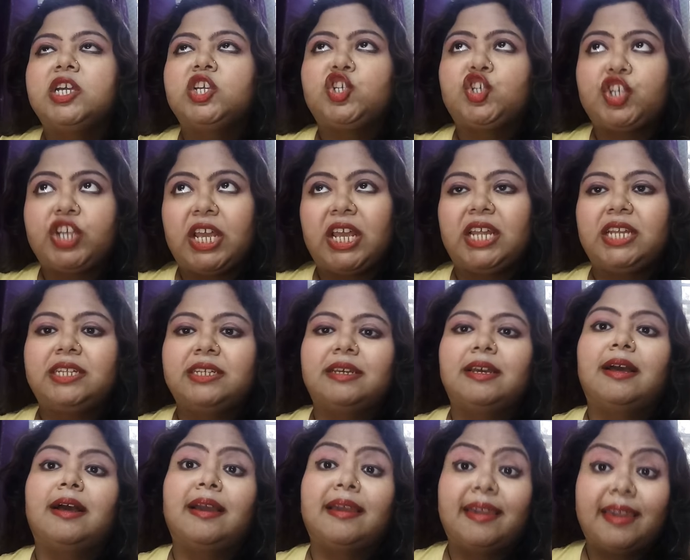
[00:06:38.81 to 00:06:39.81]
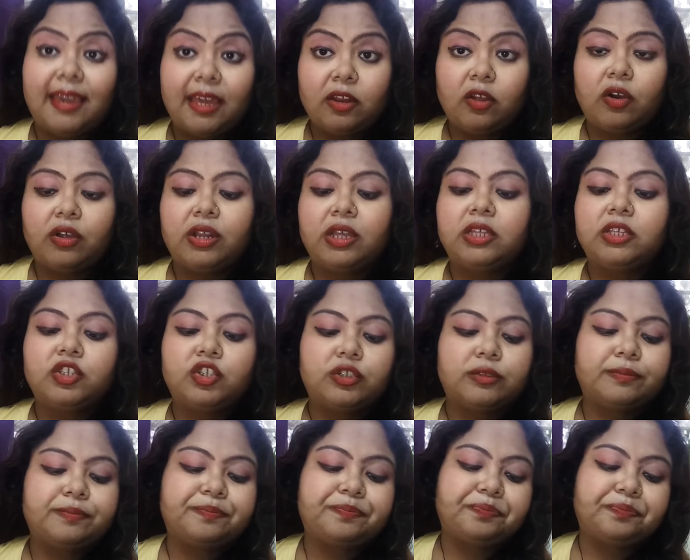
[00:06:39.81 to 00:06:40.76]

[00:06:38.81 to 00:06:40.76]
shade, again orange.